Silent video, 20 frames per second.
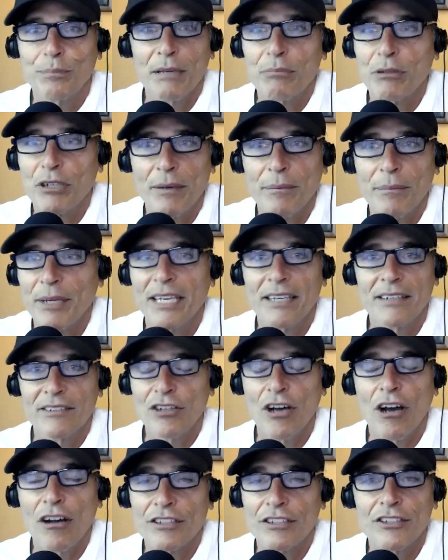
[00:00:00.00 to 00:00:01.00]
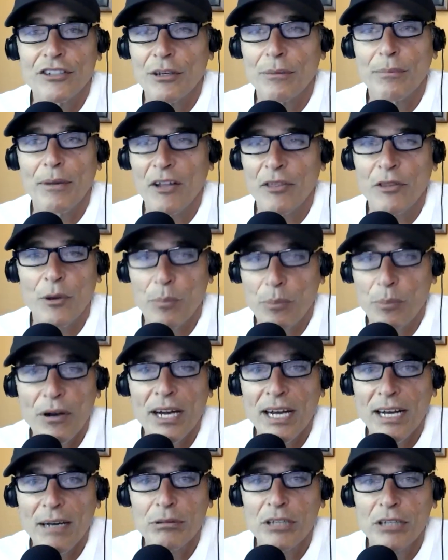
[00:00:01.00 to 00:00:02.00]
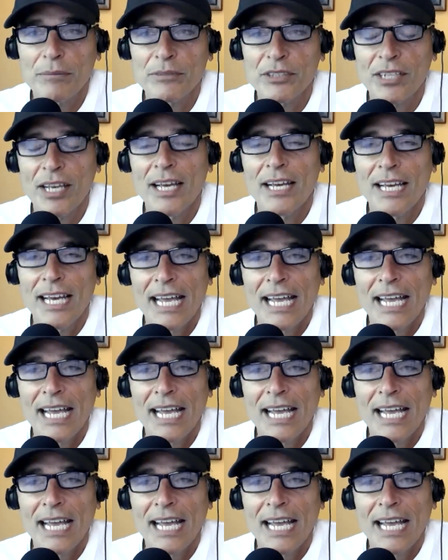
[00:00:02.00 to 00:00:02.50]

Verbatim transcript: People come in and talk to you about their problems.